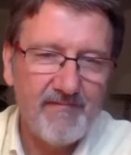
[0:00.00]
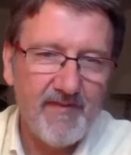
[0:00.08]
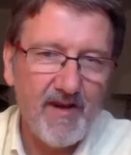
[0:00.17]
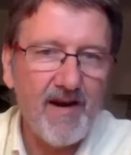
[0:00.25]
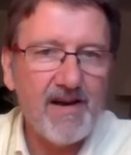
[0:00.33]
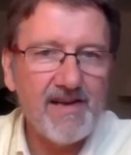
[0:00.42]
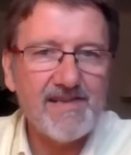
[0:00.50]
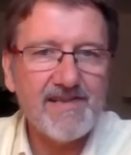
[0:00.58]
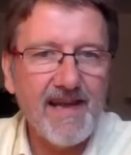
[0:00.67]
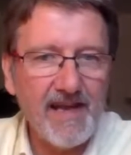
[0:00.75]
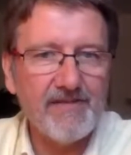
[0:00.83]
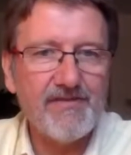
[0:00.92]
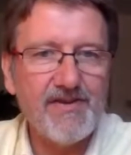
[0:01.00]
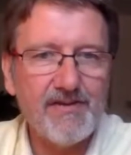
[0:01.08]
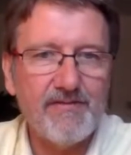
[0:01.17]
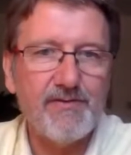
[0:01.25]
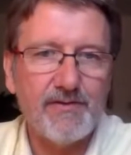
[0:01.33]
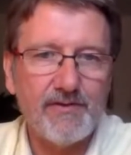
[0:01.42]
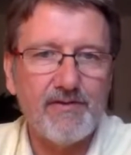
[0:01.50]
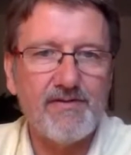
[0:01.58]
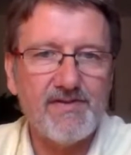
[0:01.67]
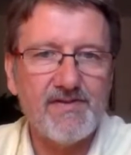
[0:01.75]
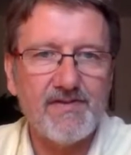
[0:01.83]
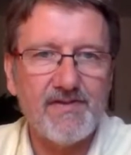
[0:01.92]
the highest energy of your
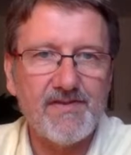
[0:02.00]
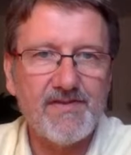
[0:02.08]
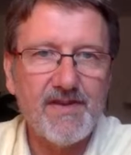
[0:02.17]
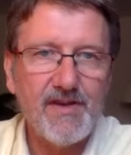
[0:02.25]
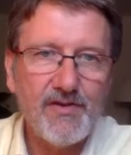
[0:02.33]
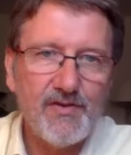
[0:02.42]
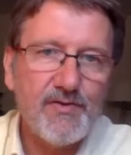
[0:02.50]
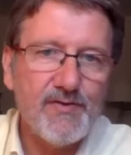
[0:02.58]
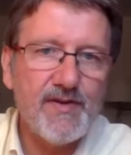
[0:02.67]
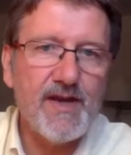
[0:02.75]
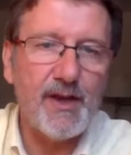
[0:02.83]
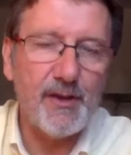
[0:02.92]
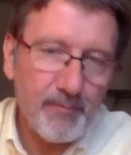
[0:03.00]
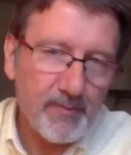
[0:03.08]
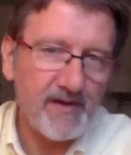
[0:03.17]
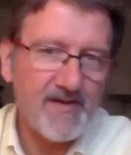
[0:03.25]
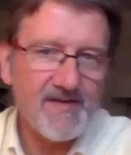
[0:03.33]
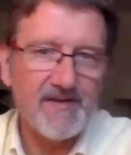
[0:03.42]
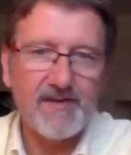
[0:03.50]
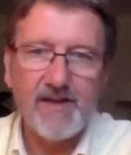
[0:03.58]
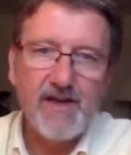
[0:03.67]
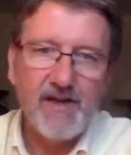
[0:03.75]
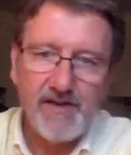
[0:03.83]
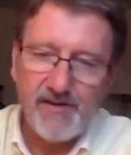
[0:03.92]
consciousness to that person
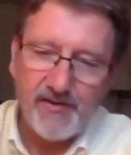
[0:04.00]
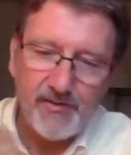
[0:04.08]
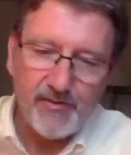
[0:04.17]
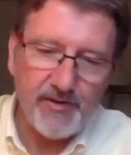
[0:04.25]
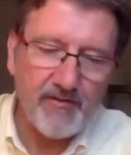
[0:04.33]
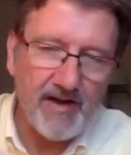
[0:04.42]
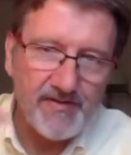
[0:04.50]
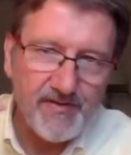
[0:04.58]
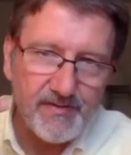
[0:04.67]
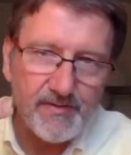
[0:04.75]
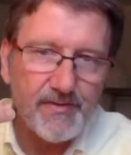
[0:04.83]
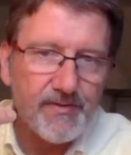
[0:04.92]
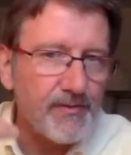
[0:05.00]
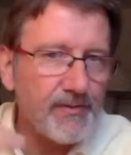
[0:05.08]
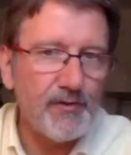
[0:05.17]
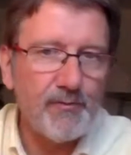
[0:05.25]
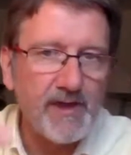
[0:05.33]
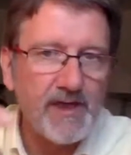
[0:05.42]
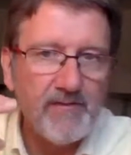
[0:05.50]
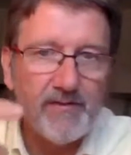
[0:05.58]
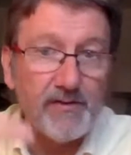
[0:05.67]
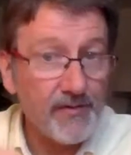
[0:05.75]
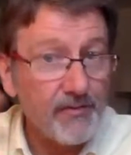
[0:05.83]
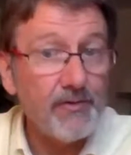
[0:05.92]
through your attitude, through your
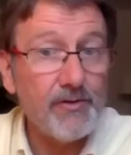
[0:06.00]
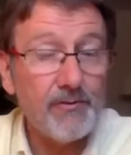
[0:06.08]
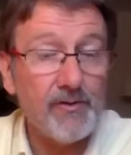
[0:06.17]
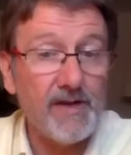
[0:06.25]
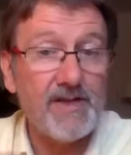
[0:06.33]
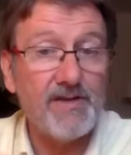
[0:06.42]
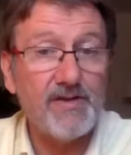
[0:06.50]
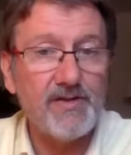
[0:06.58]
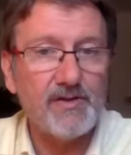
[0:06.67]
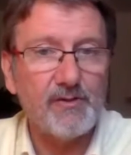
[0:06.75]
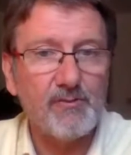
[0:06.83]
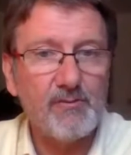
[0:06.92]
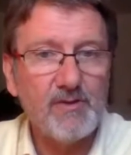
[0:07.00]
behavior, through your relationship,